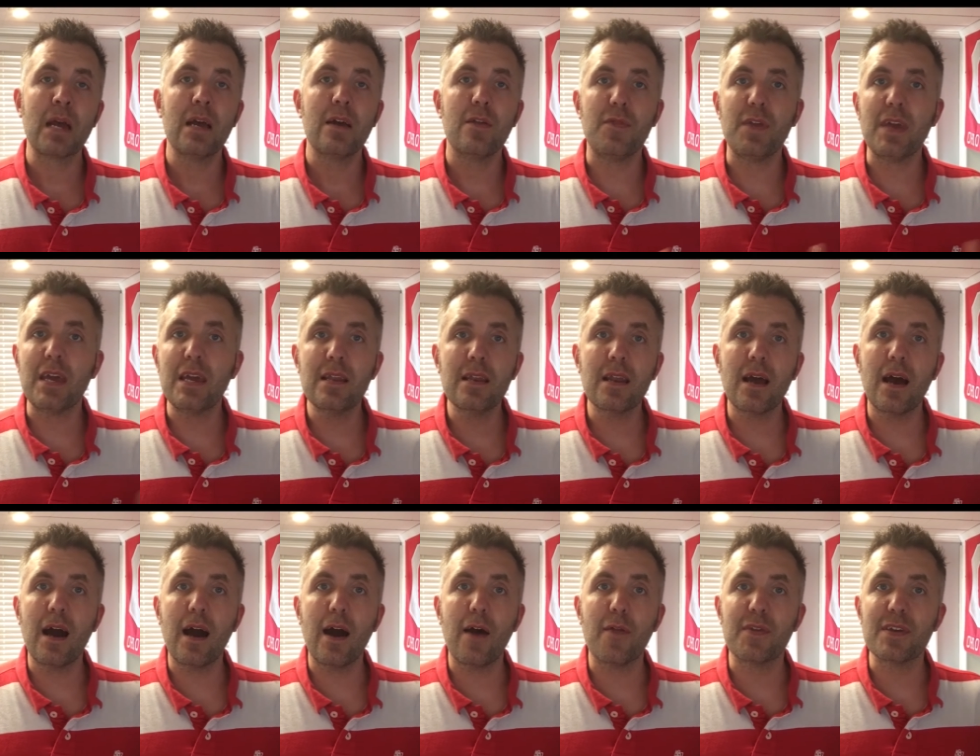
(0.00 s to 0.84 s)
Then
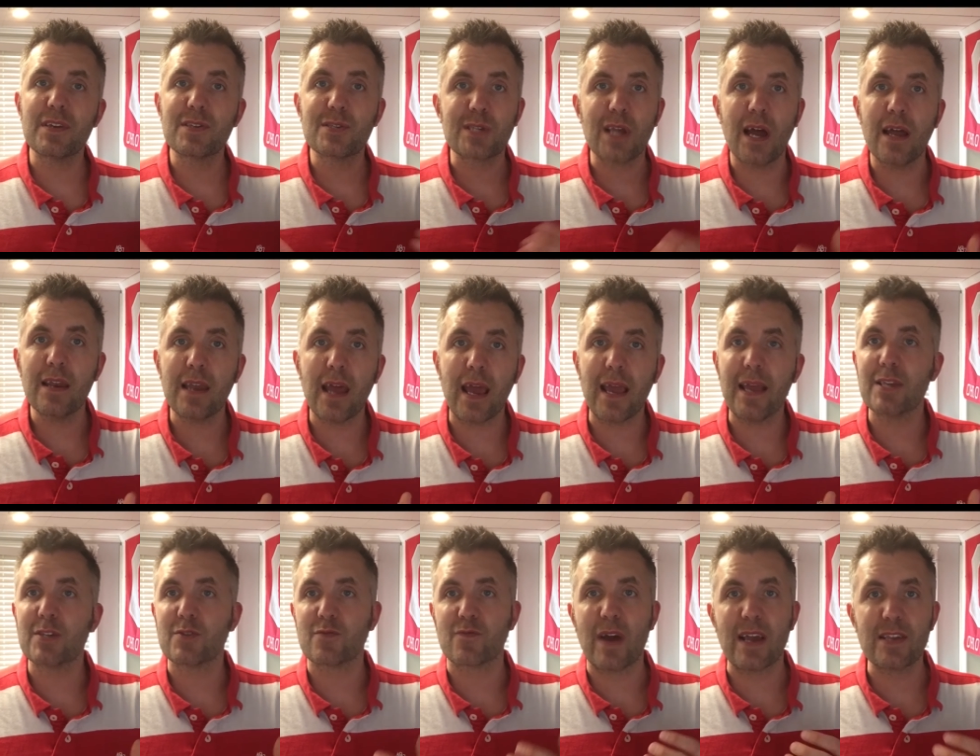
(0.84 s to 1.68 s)
uh, this Sunday
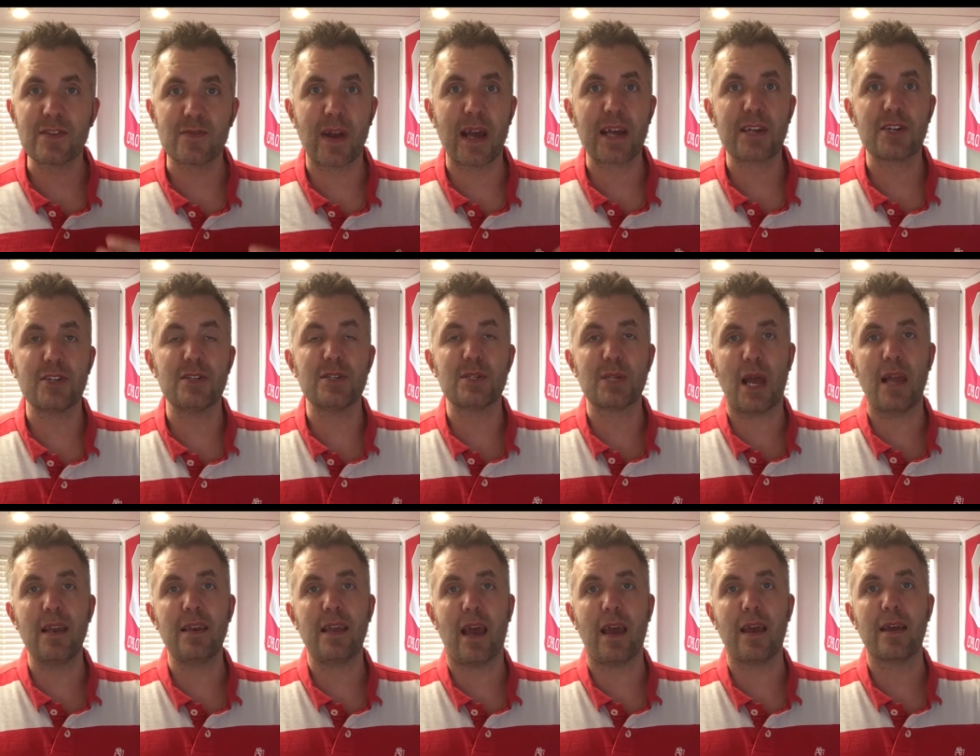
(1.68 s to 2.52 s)
is Resurrection
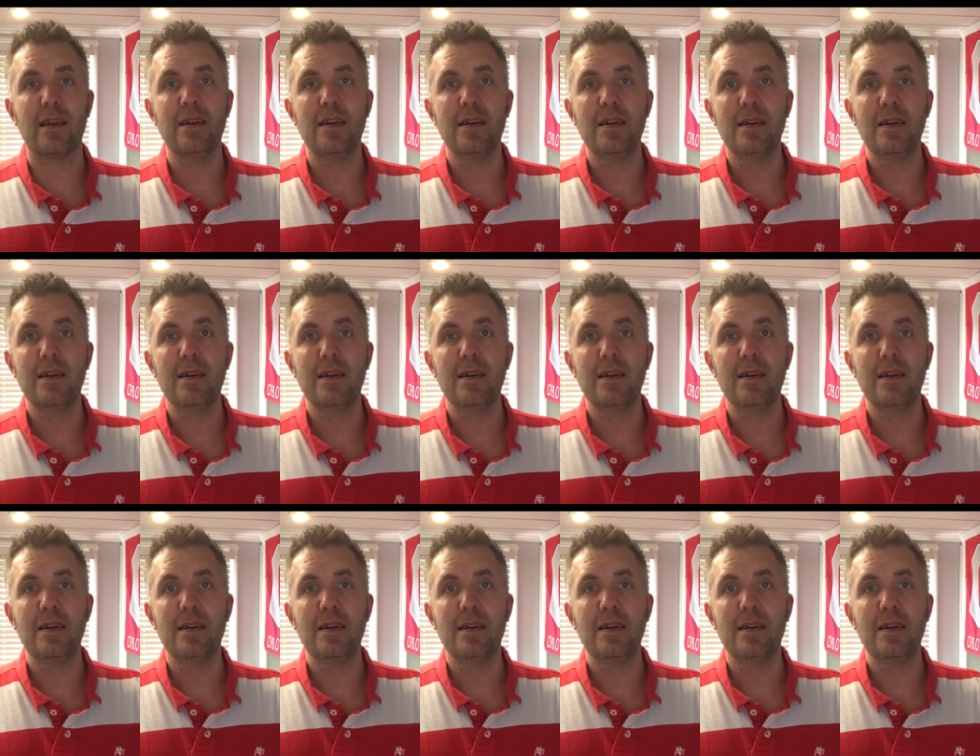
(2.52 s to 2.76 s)
Sunday.